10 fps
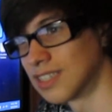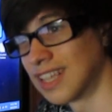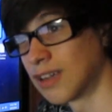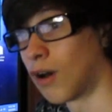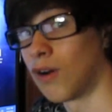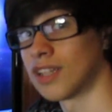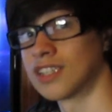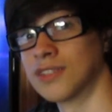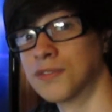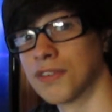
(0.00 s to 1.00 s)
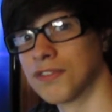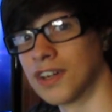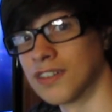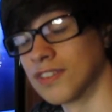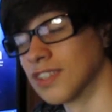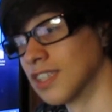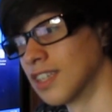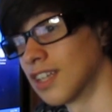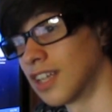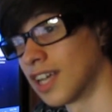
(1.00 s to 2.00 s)
like all I do for fun
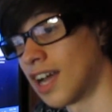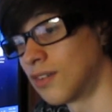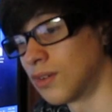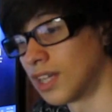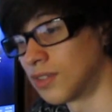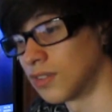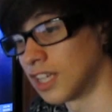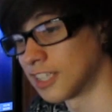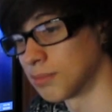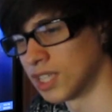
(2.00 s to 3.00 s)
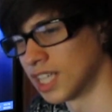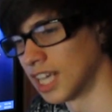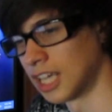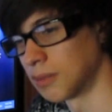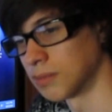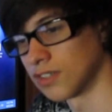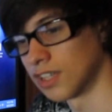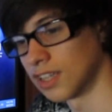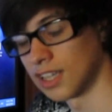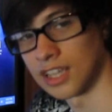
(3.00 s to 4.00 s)
really. Like I don't like to play games or
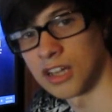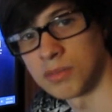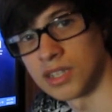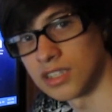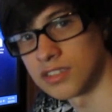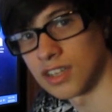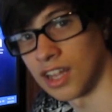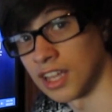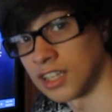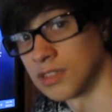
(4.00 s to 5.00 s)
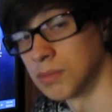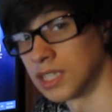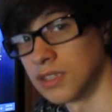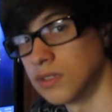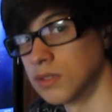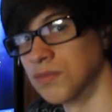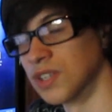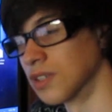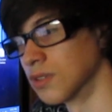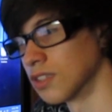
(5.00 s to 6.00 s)
anything that much. I like to make YouTube
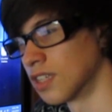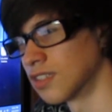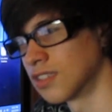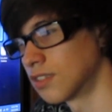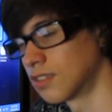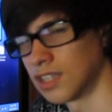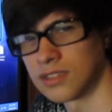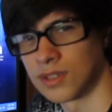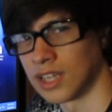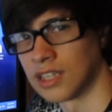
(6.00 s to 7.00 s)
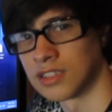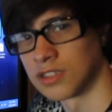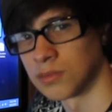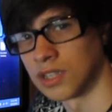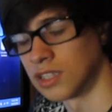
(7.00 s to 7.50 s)
videos and that's okay, that's just what I